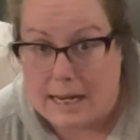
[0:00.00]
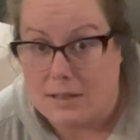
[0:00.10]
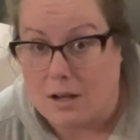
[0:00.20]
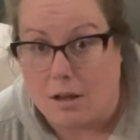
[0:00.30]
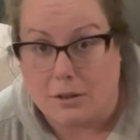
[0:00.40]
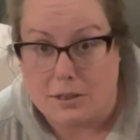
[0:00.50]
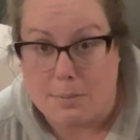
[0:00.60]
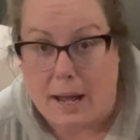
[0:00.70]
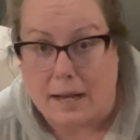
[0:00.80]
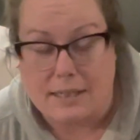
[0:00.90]
$8 a
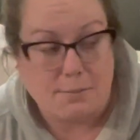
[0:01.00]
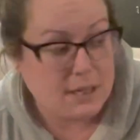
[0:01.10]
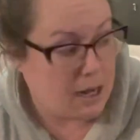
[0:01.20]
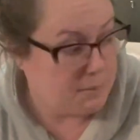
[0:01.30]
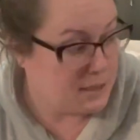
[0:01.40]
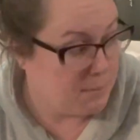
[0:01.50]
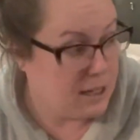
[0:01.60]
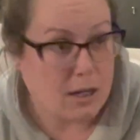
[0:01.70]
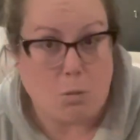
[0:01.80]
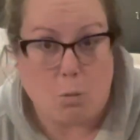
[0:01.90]
pack sometimes,
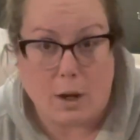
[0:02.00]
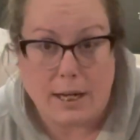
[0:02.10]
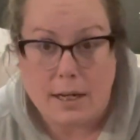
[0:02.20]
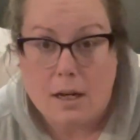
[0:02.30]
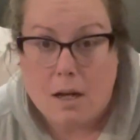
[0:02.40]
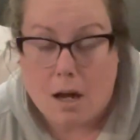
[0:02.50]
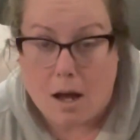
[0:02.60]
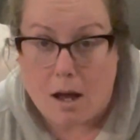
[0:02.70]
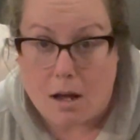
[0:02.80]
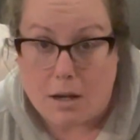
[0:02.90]
depending on what
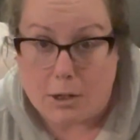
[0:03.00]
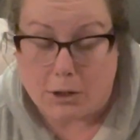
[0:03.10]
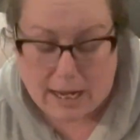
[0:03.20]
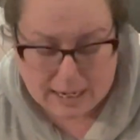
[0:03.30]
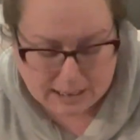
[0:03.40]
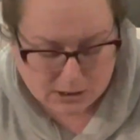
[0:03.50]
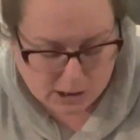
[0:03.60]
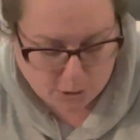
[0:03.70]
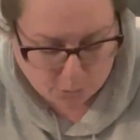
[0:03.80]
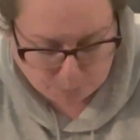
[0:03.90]
you're getting.
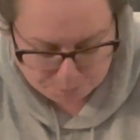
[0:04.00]
So